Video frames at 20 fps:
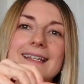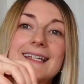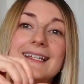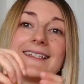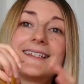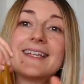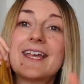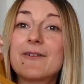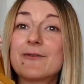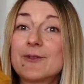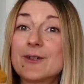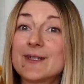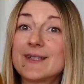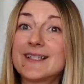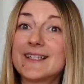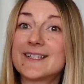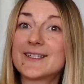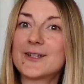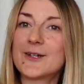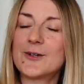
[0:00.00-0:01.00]
the San
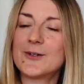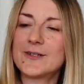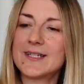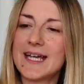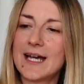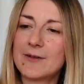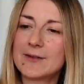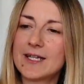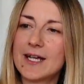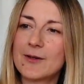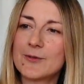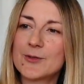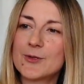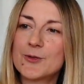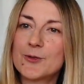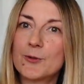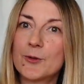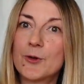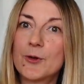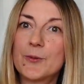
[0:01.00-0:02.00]
Francisco downtown
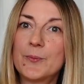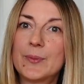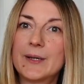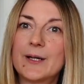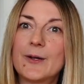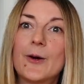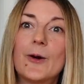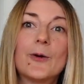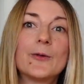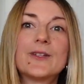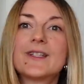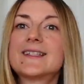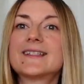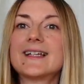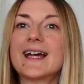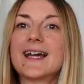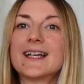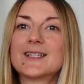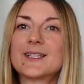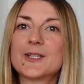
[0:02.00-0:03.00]
store, but all the
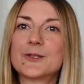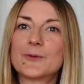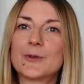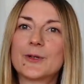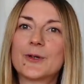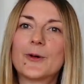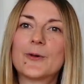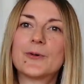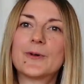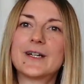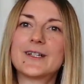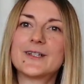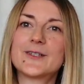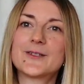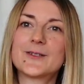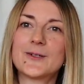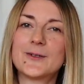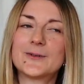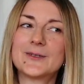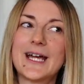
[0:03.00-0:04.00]
sizes were already
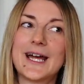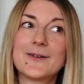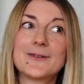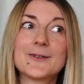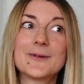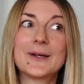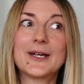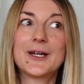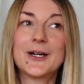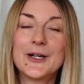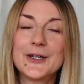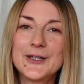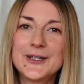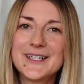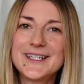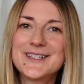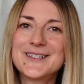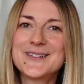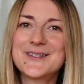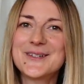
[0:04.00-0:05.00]
sold out. So I
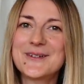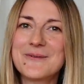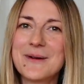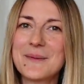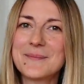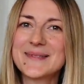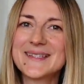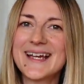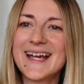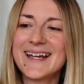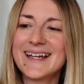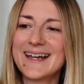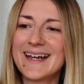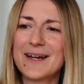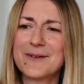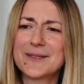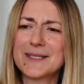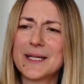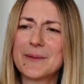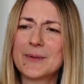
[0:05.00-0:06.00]
hurried to the website and
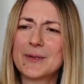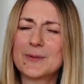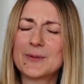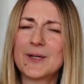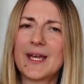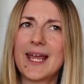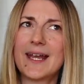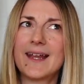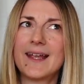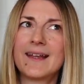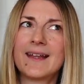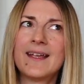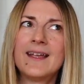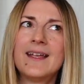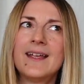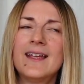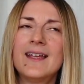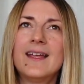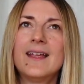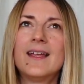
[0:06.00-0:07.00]
I was able to get it
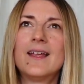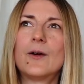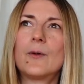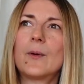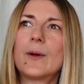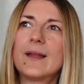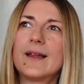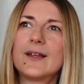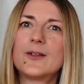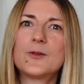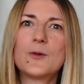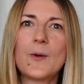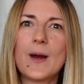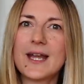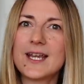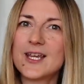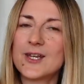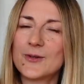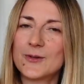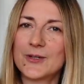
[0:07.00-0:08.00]
with a
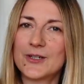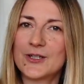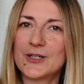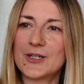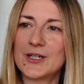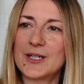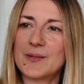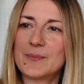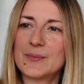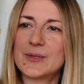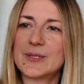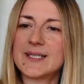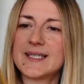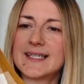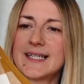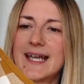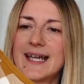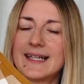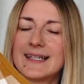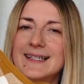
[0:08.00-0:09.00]
20 or
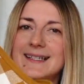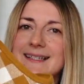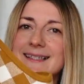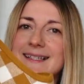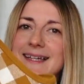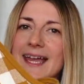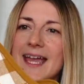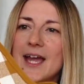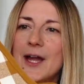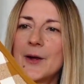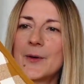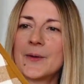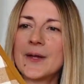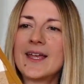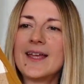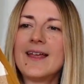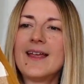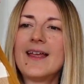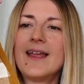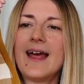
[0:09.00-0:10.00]
30% discount.
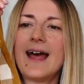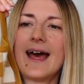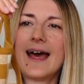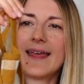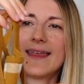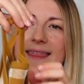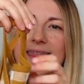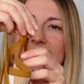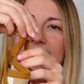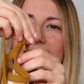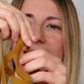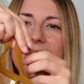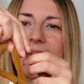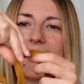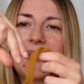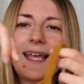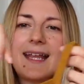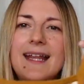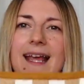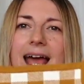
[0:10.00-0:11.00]
I think
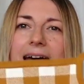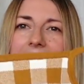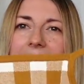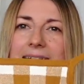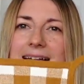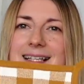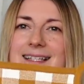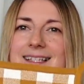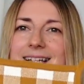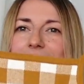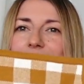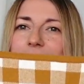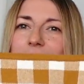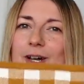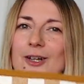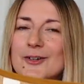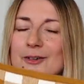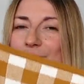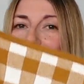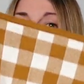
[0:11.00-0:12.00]
it has a
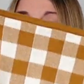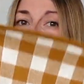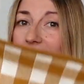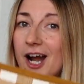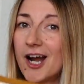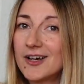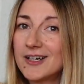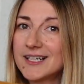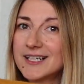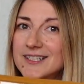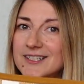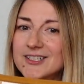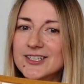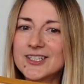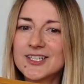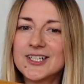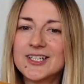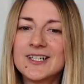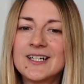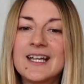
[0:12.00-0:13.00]
lot of
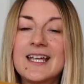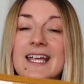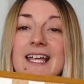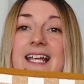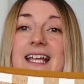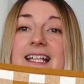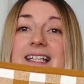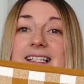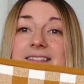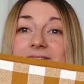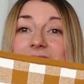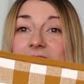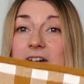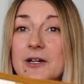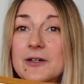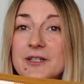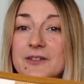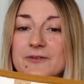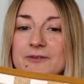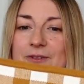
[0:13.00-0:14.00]
character. It's
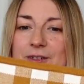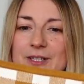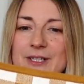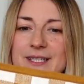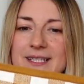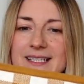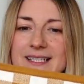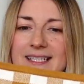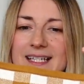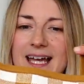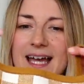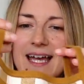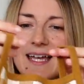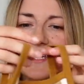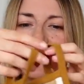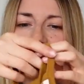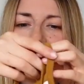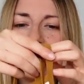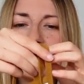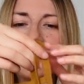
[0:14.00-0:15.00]
very
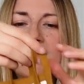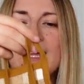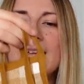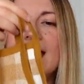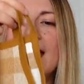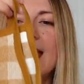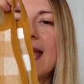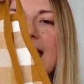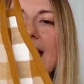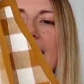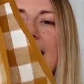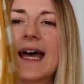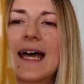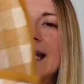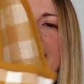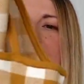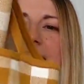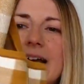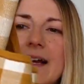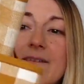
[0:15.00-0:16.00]
versatile
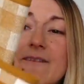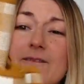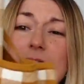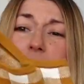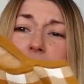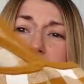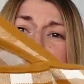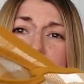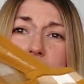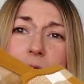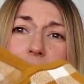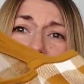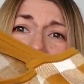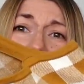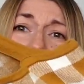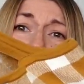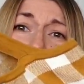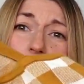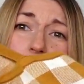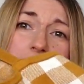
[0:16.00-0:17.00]
and a really
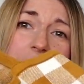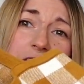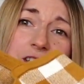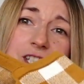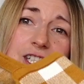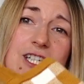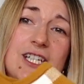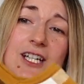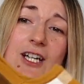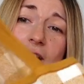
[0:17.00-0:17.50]
stretchy,